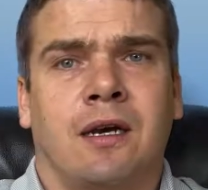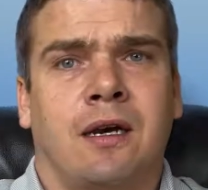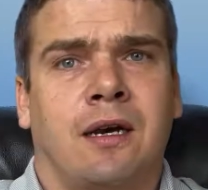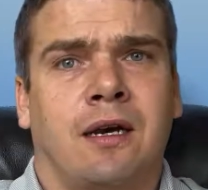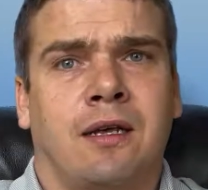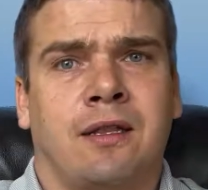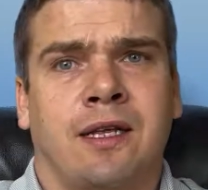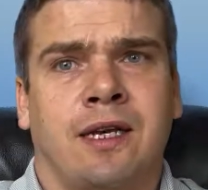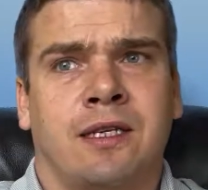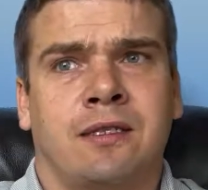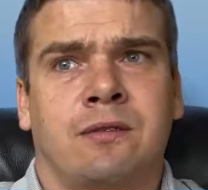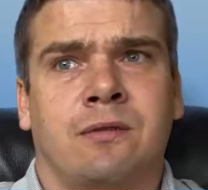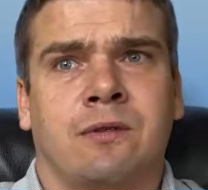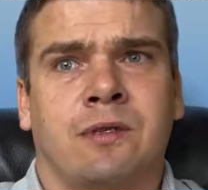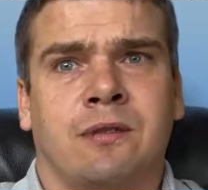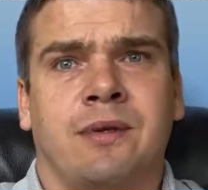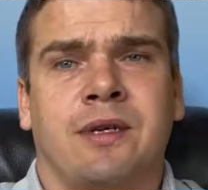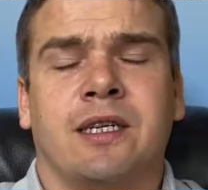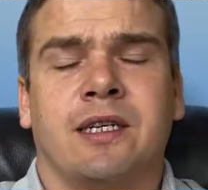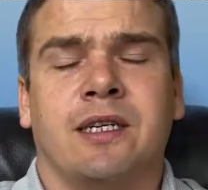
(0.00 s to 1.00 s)
Uh, that's
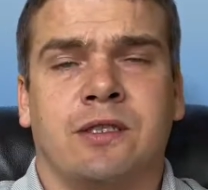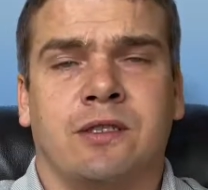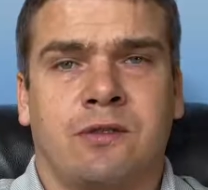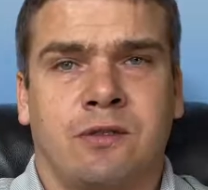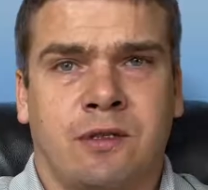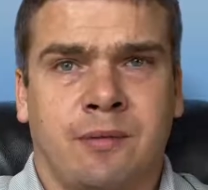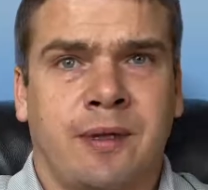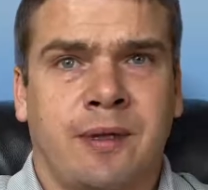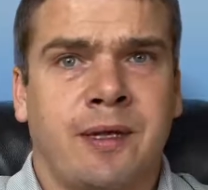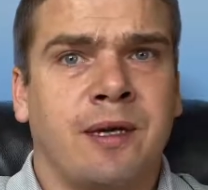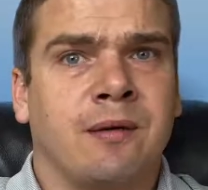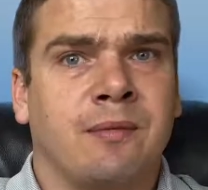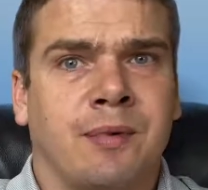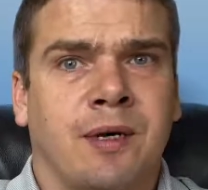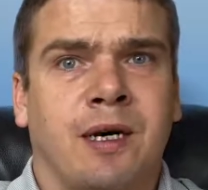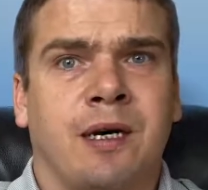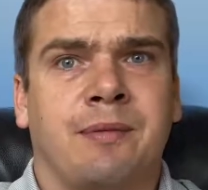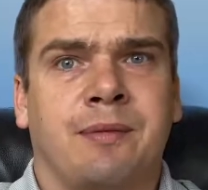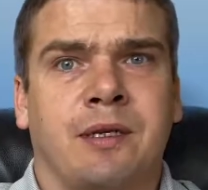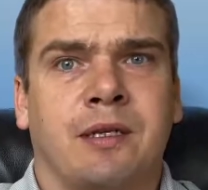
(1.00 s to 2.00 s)
going to be extremely
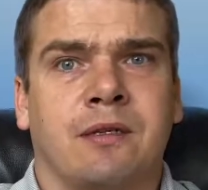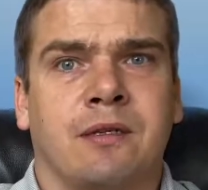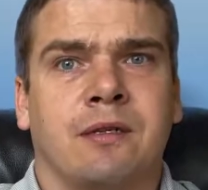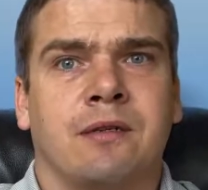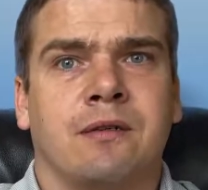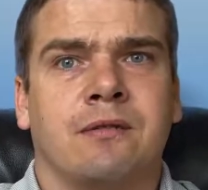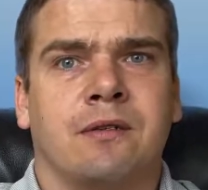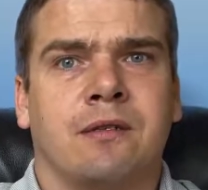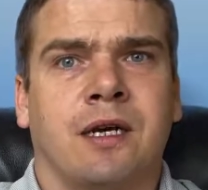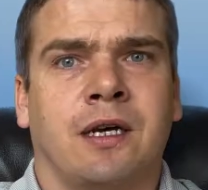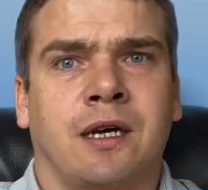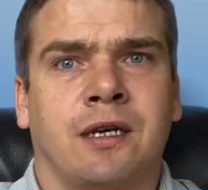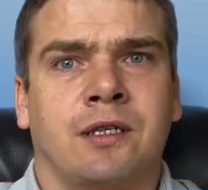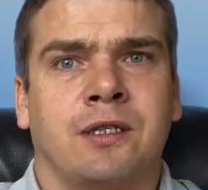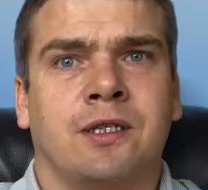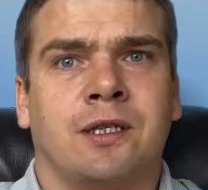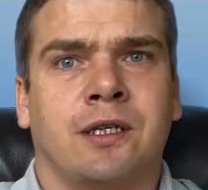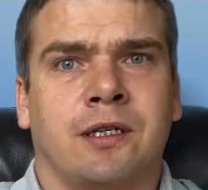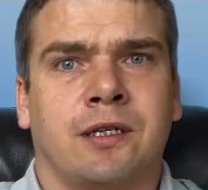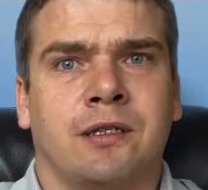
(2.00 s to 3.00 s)
unpopular uh,
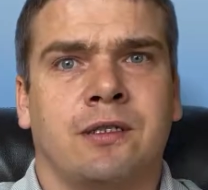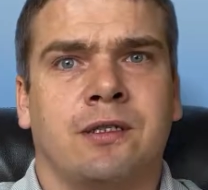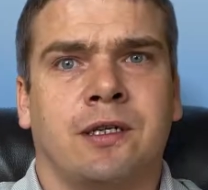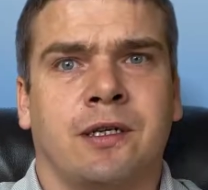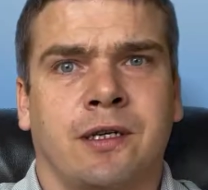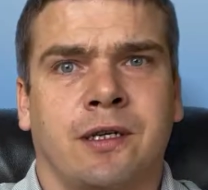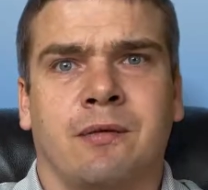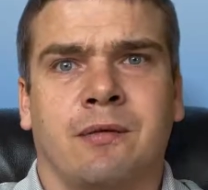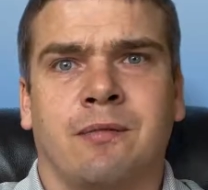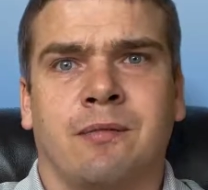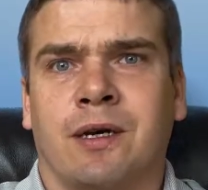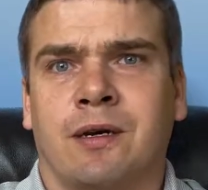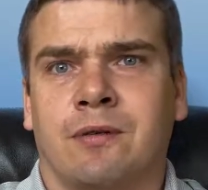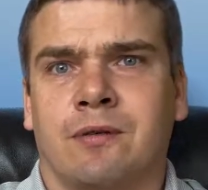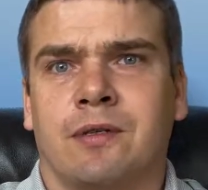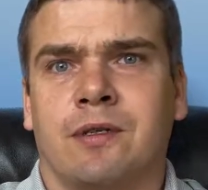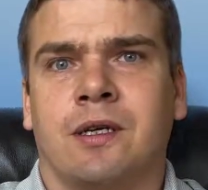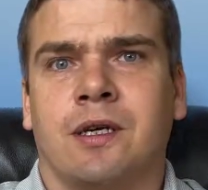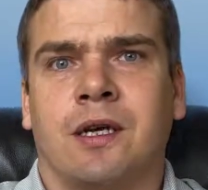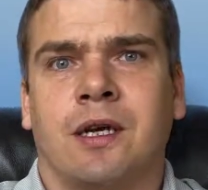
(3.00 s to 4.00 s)
should, it, should it come
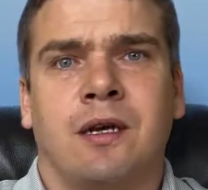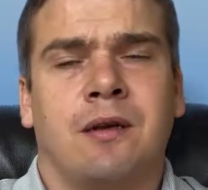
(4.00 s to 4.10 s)
out.